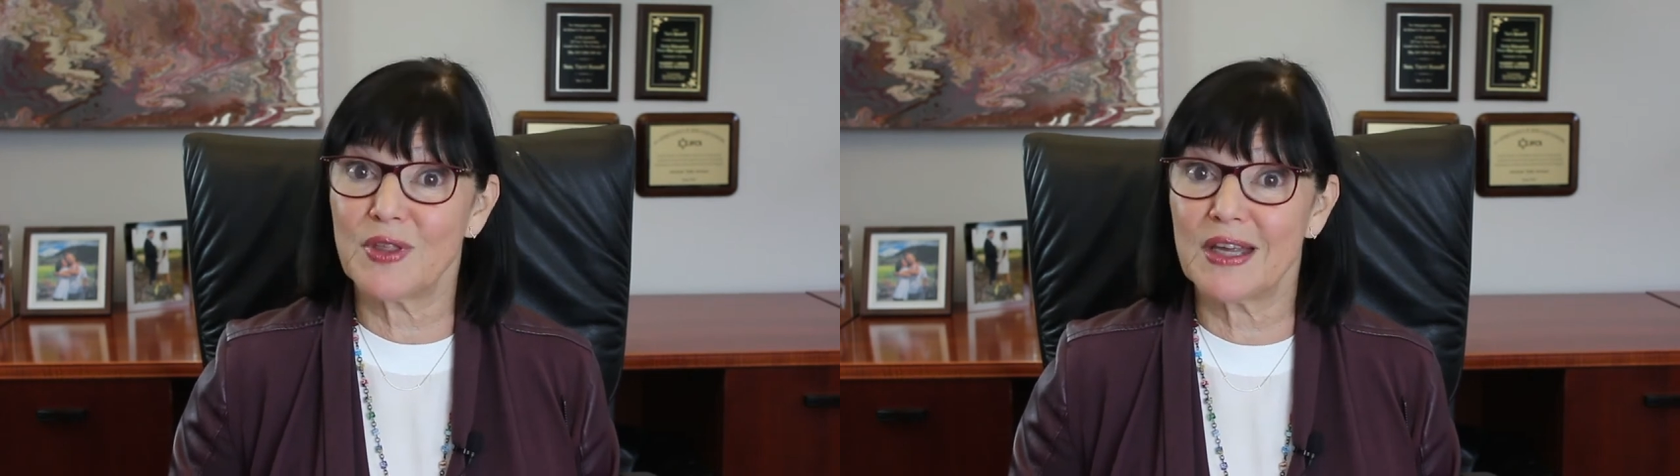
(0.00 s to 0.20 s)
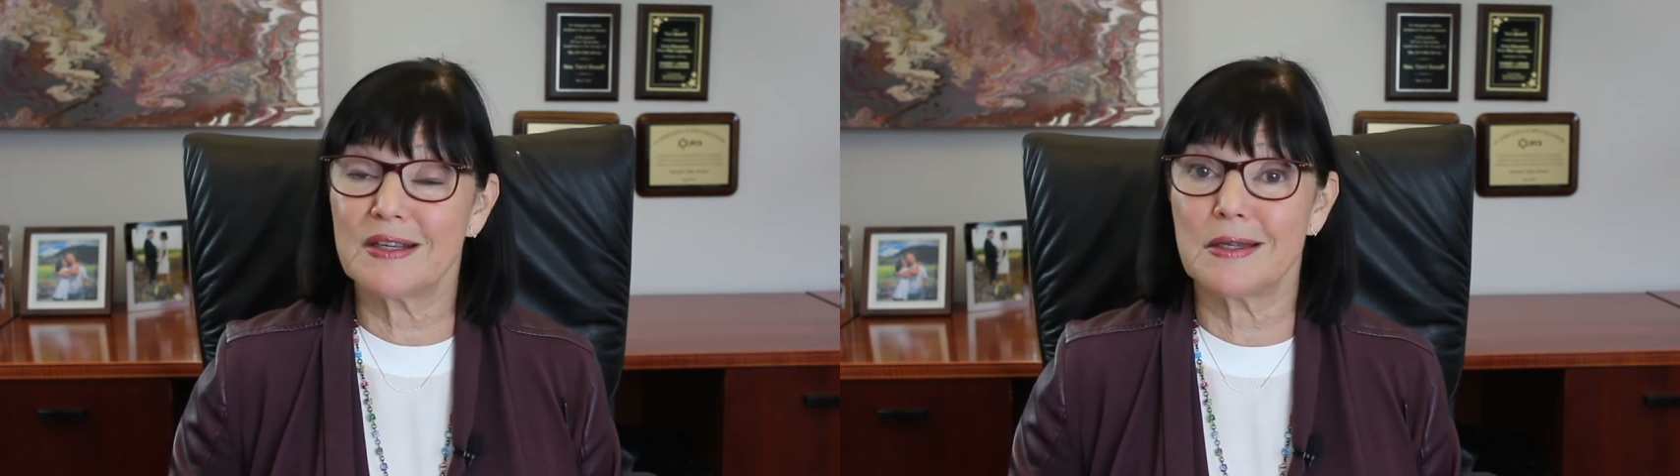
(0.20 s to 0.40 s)

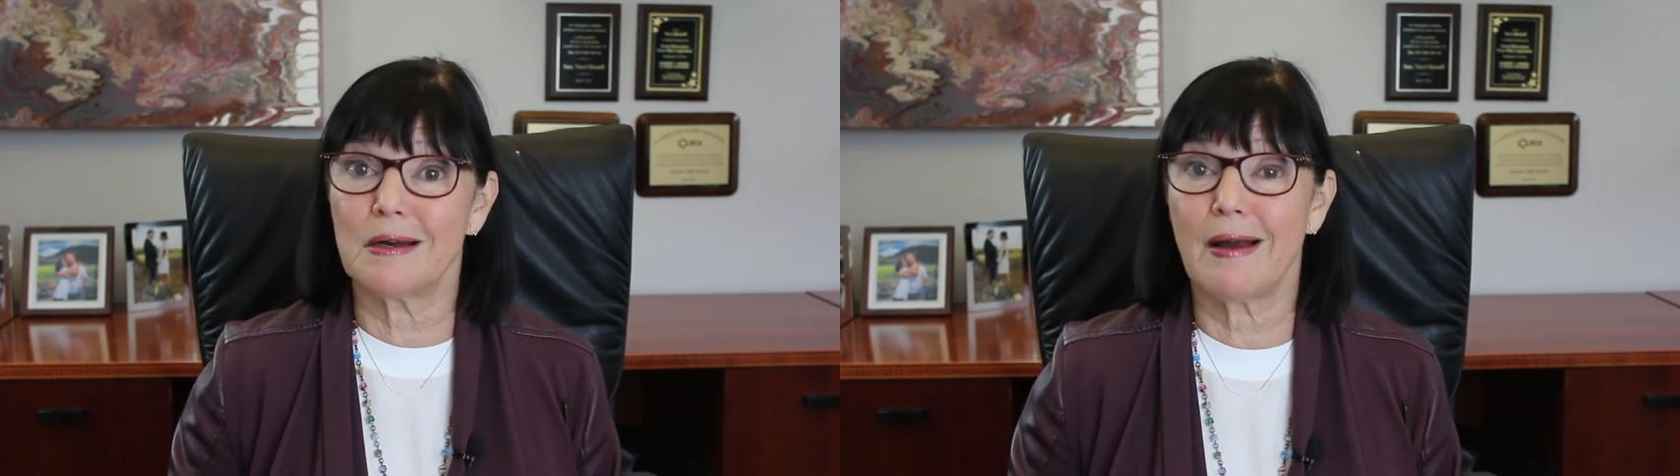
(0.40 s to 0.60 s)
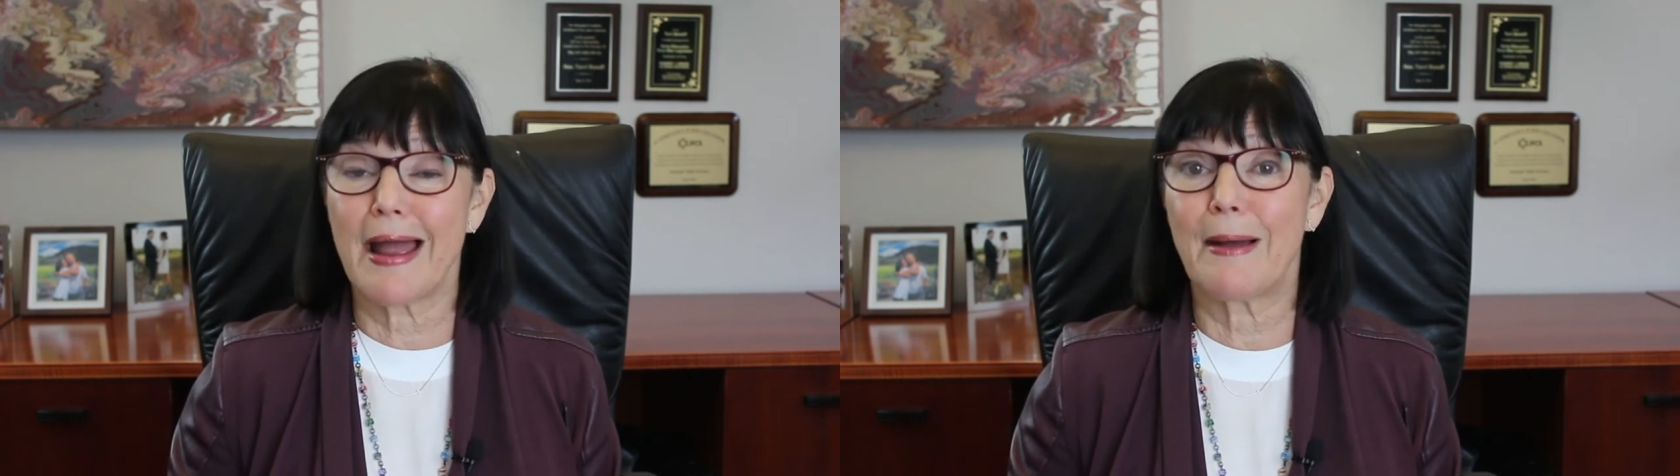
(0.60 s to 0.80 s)
things that
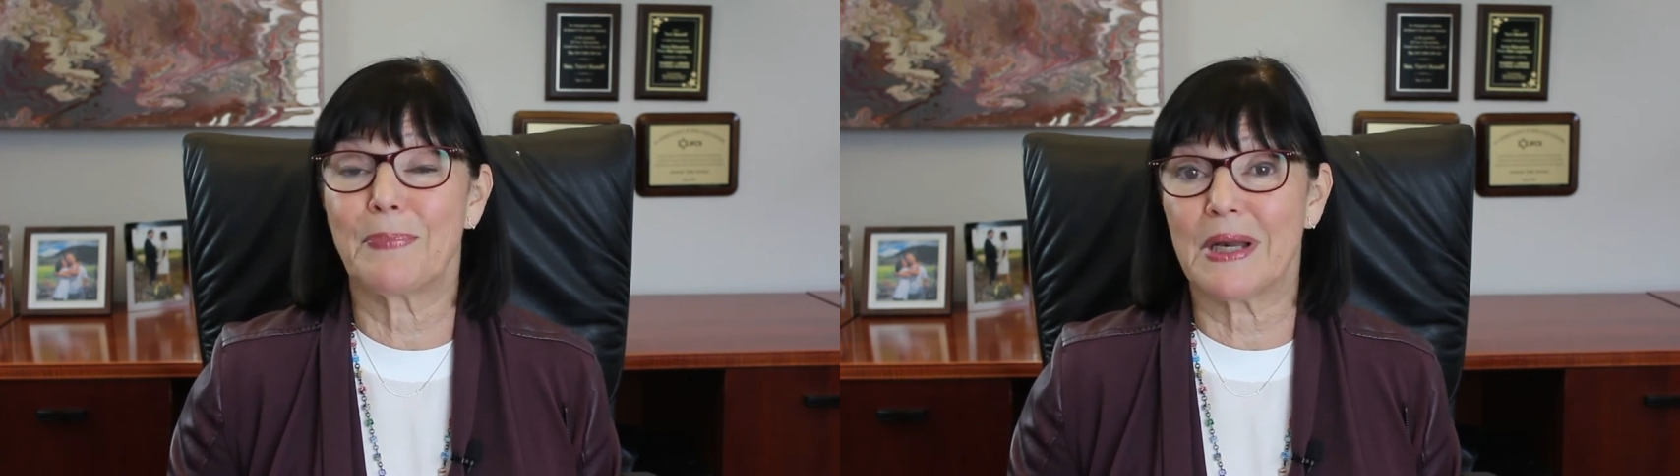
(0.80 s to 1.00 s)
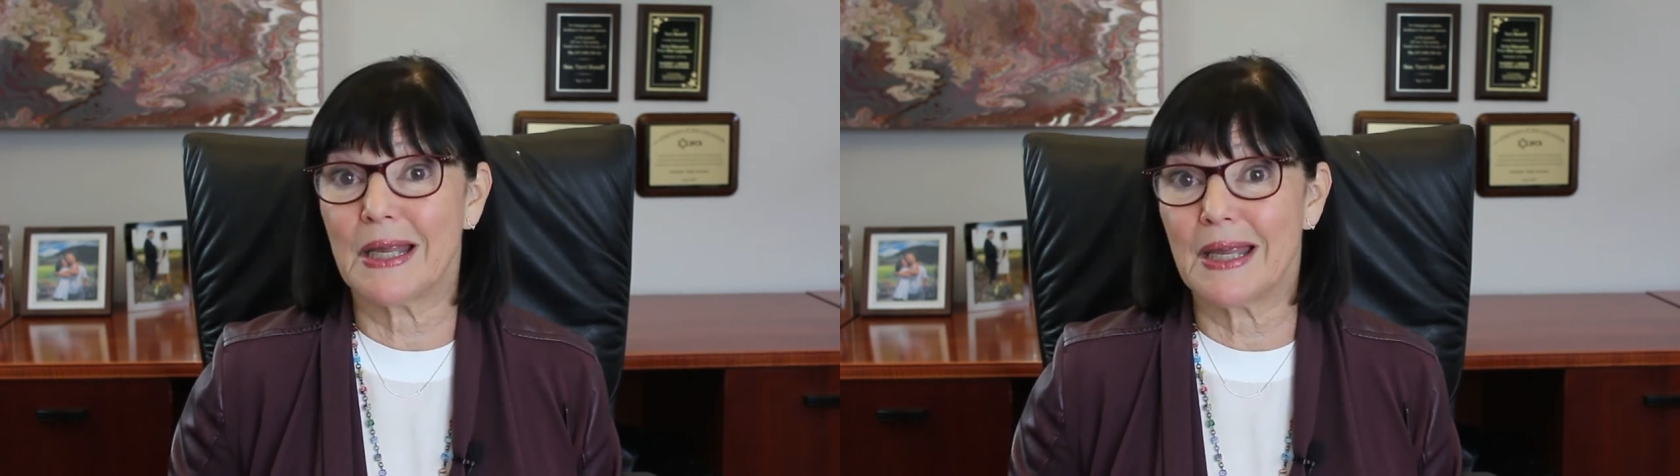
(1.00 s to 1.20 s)
are
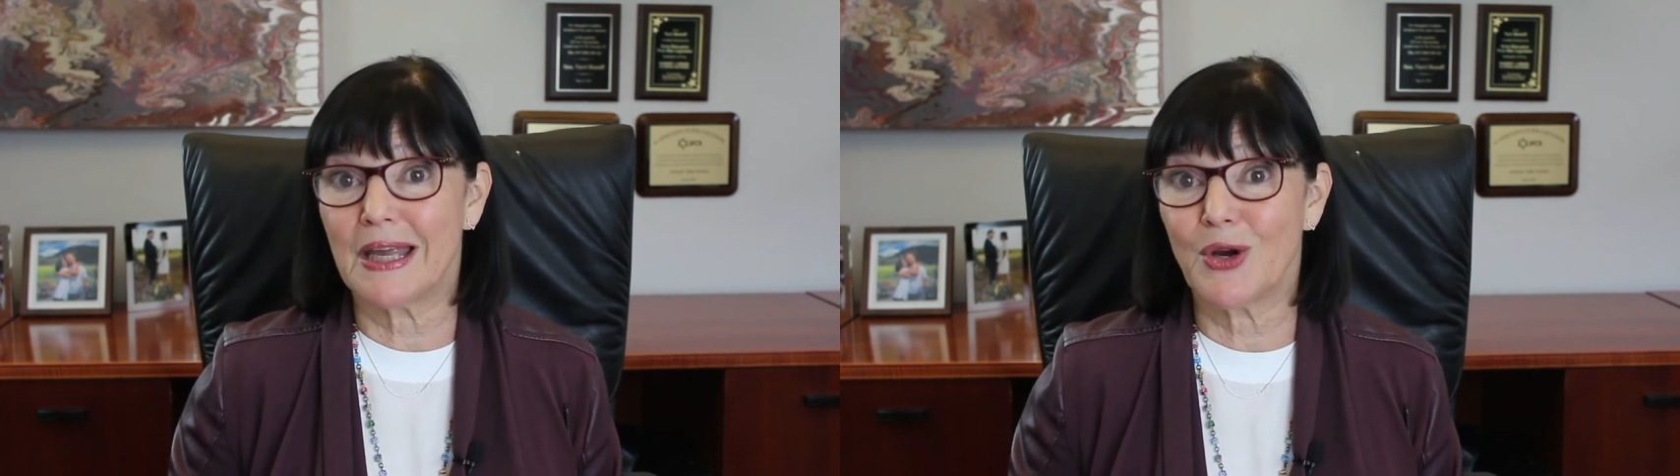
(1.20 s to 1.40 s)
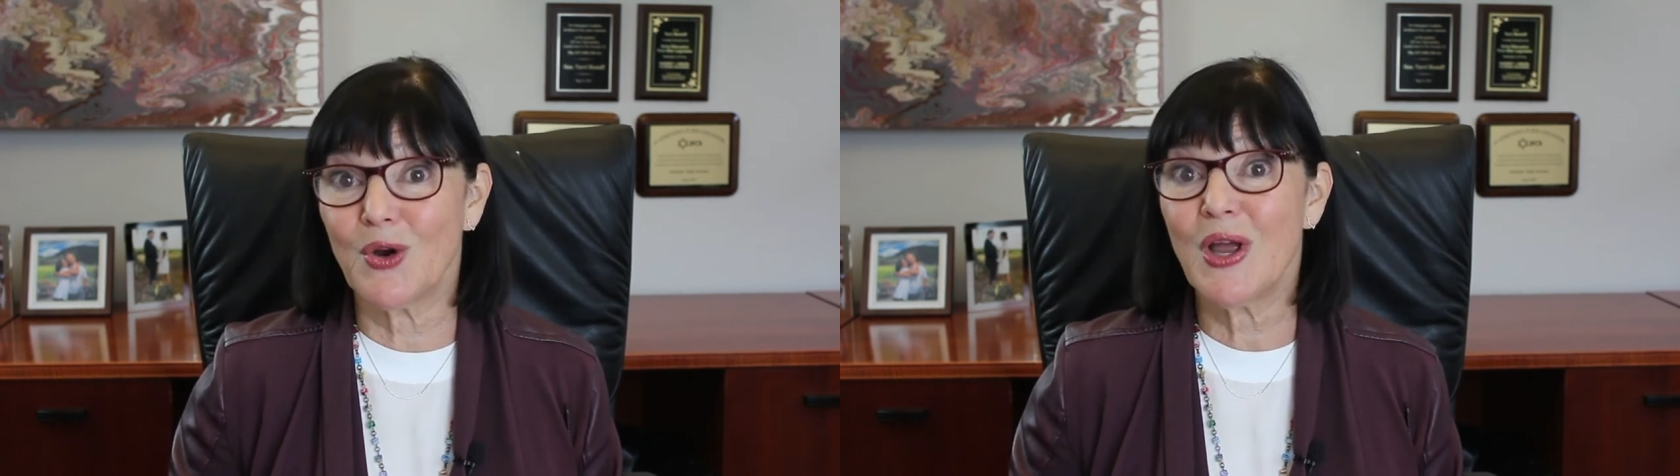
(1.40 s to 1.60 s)
happening
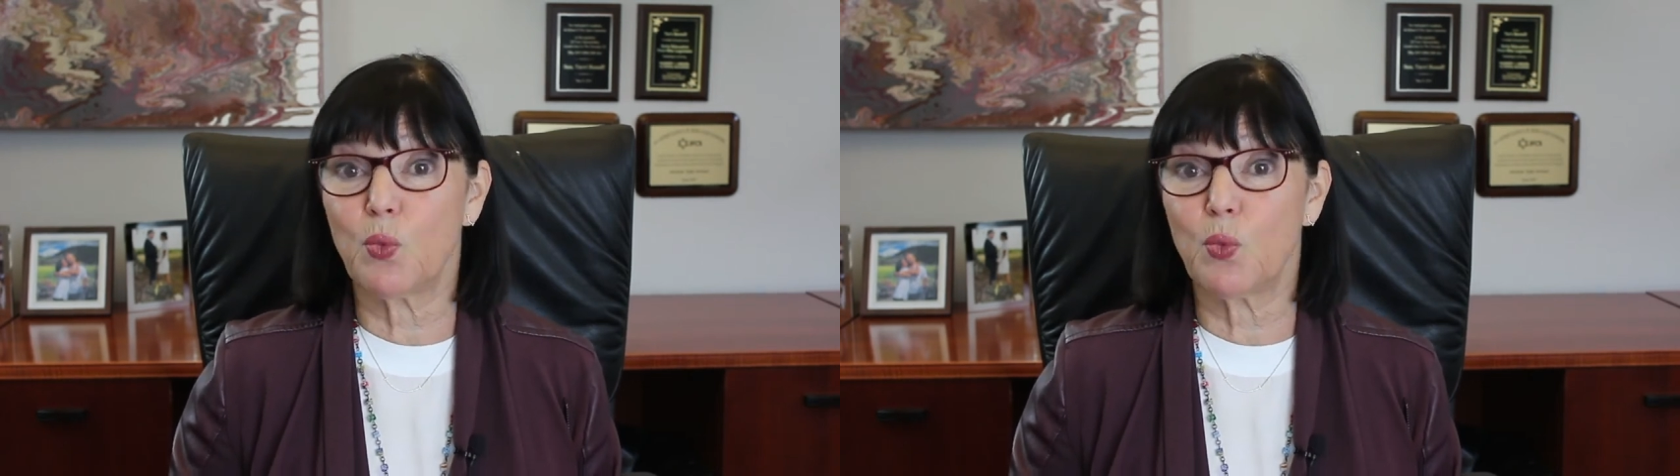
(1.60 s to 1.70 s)
here,